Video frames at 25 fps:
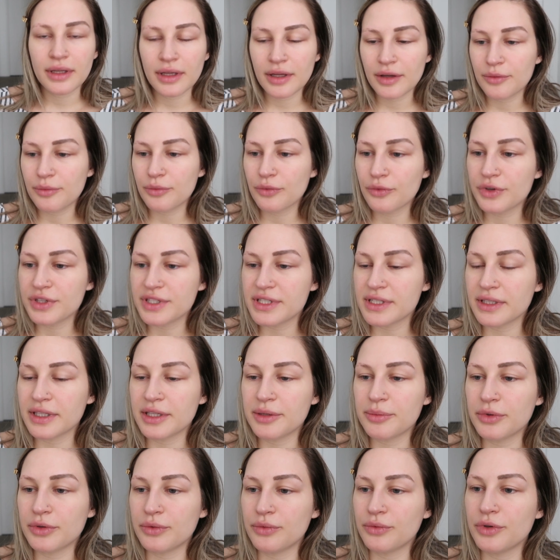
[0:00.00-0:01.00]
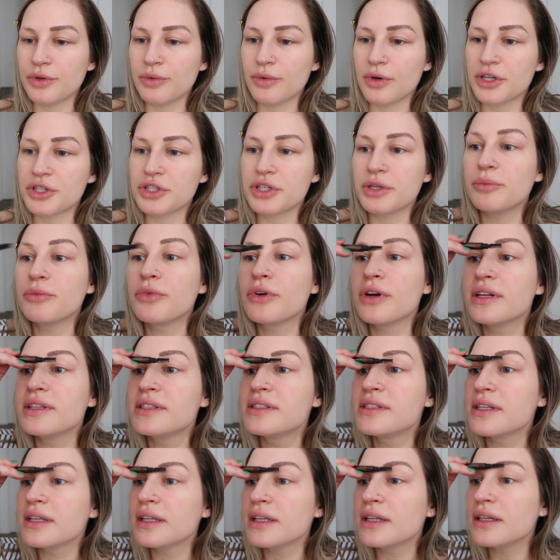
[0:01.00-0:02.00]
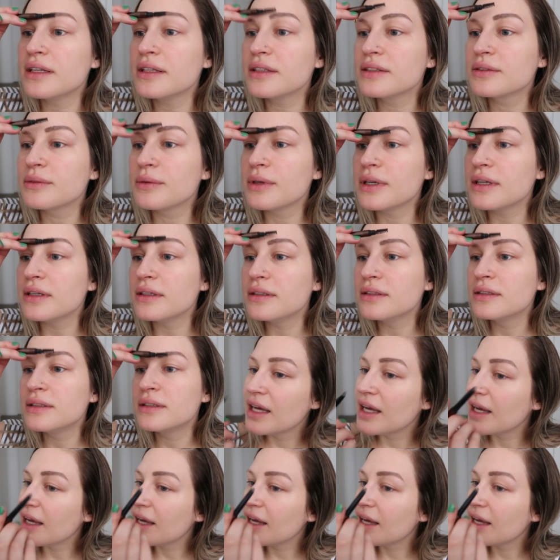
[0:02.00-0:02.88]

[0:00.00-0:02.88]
I've recently been rewatching Broad City as well.